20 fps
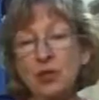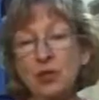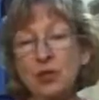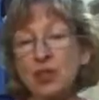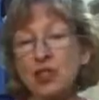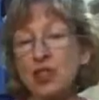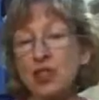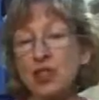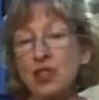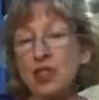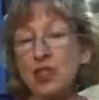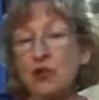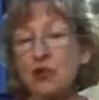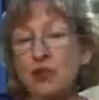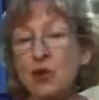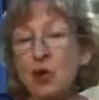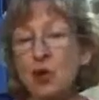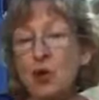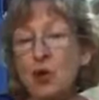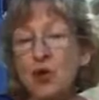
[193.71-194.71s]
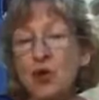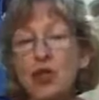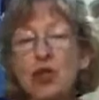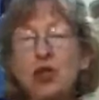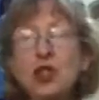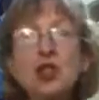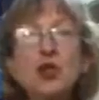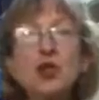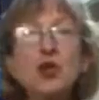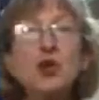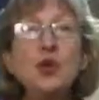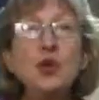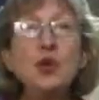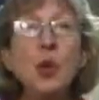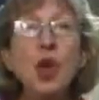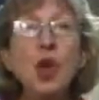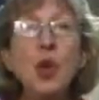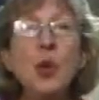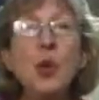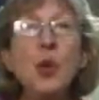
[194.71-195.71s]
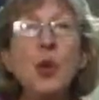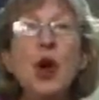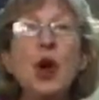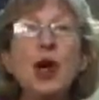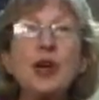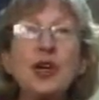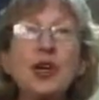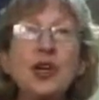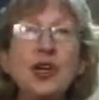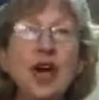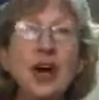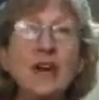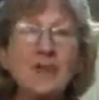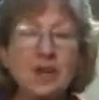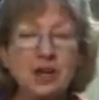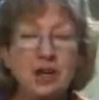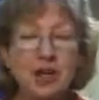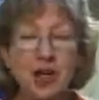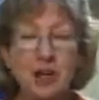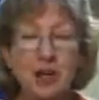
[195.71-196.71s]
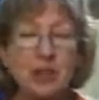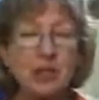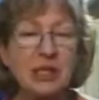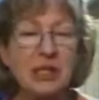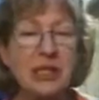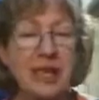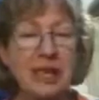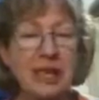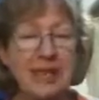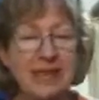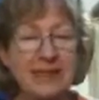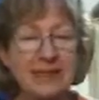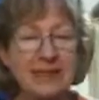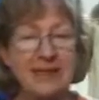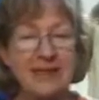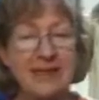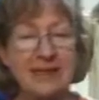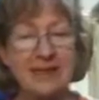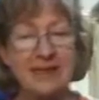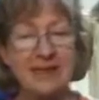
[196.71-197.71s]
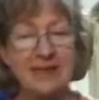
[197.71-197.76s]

could control the new water-covered planet.